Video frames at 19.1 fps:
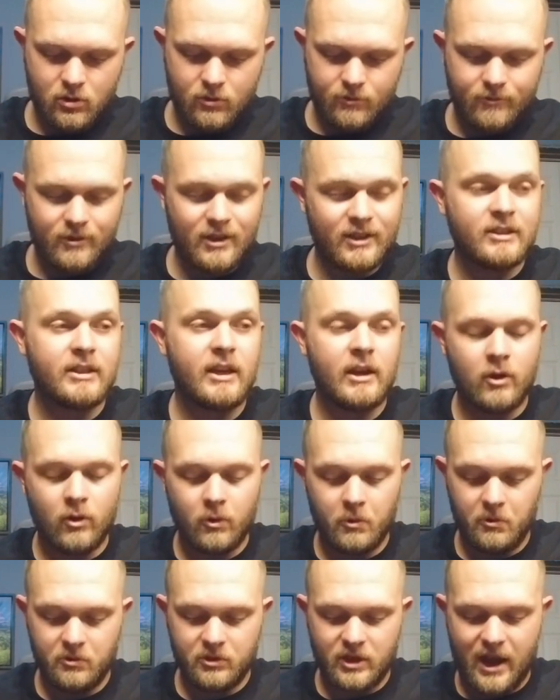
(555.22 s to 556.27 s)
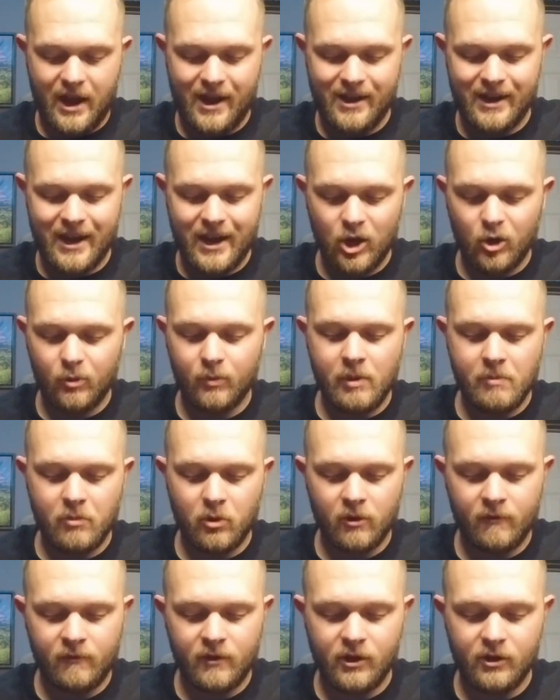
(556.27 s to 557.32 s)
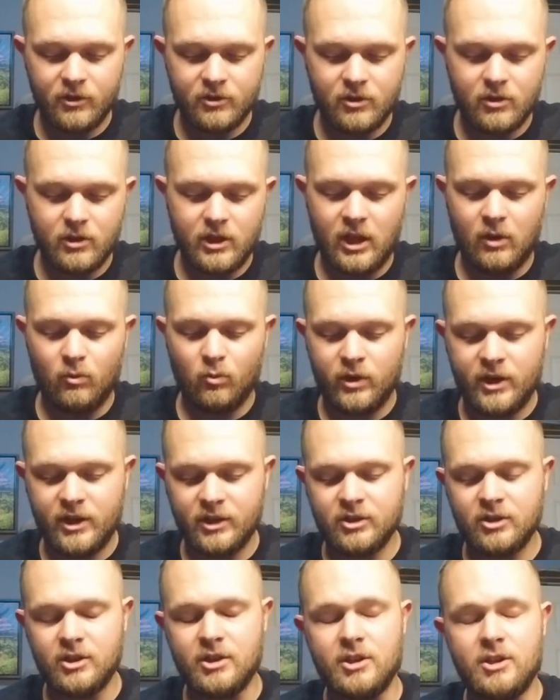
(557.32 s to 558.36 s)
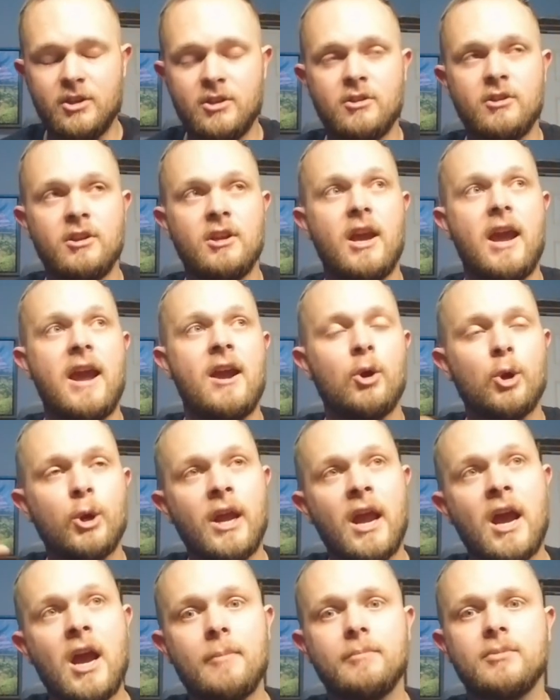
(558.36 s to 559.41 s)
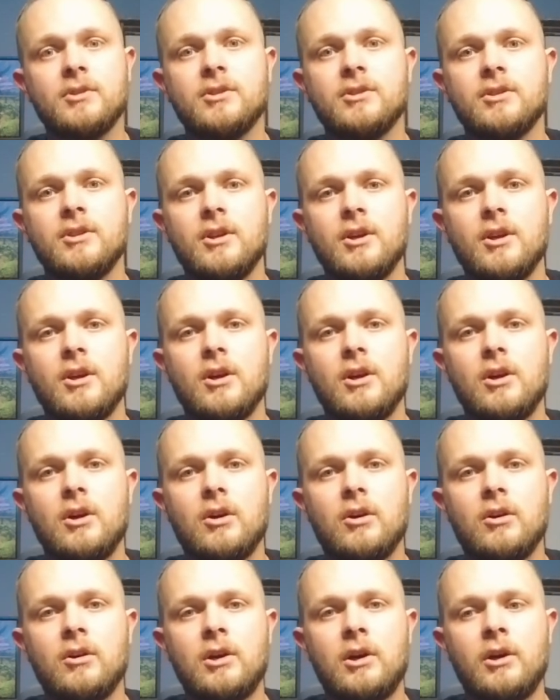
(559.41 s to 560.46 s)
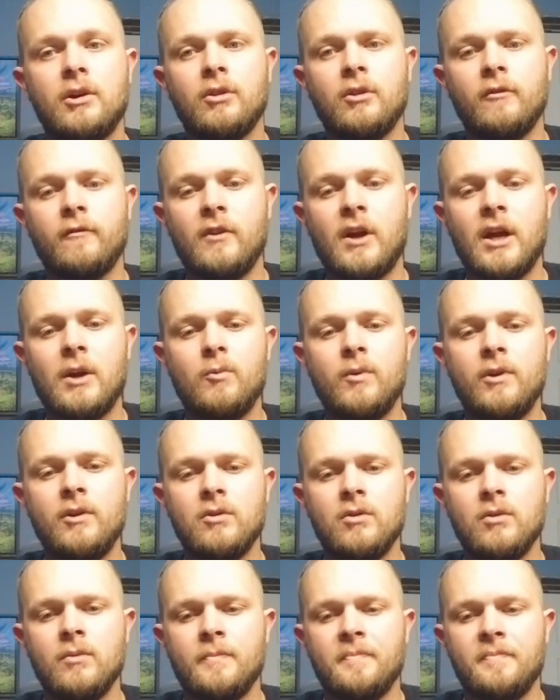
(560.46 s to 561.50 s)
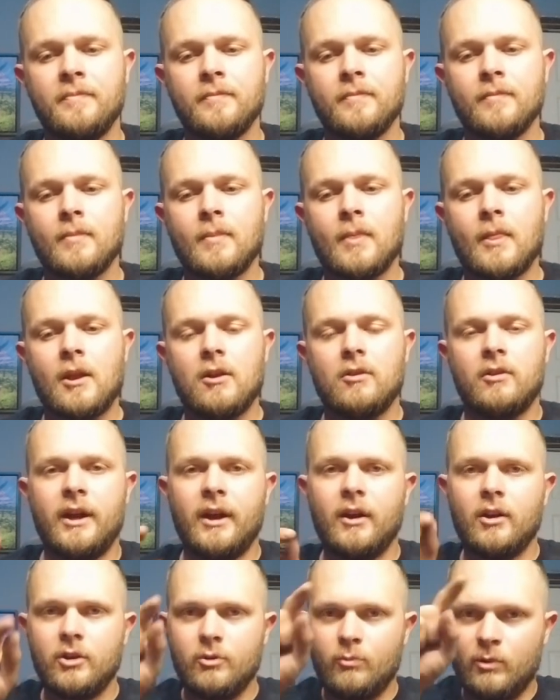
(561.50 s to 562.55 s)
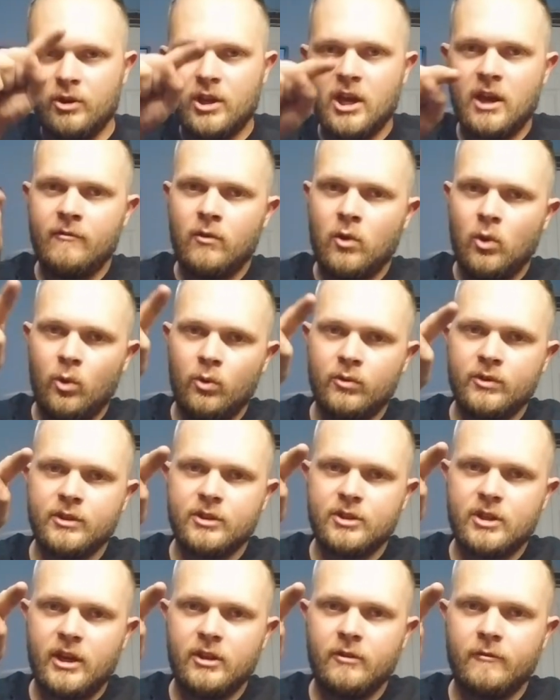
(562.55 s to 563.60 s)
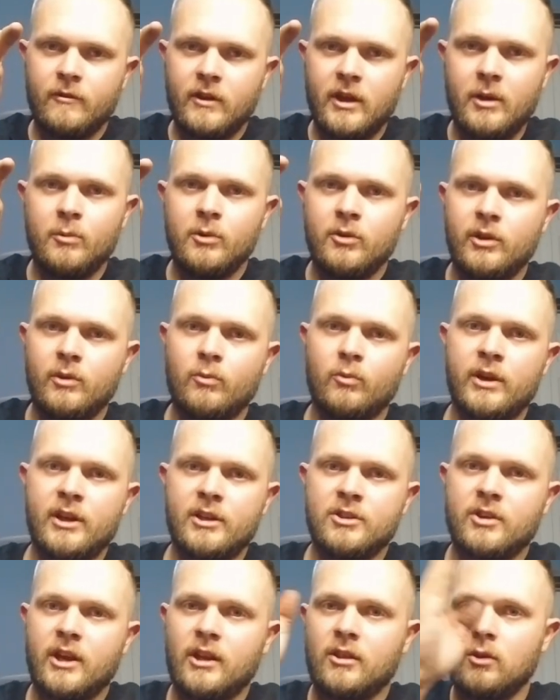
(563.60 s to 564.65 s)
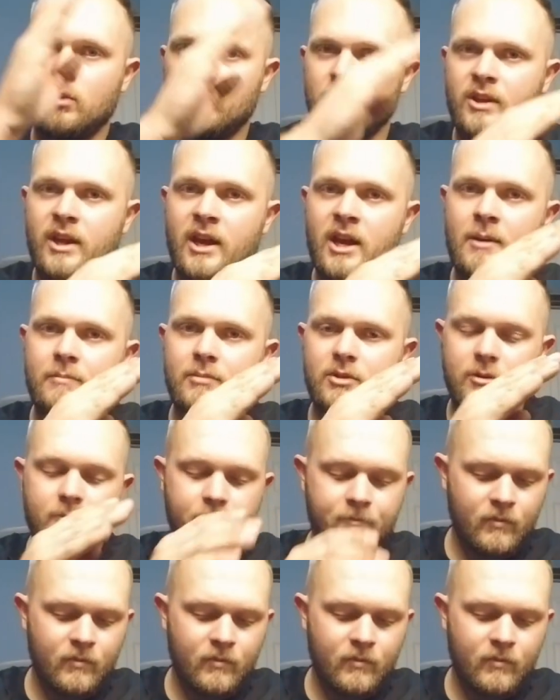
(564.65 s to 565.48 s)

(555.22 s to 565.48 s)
I say holes. I can't remember if it reads the air gaps on the flywheel, like when you have holes inside the flywheel, it reads like those gaps,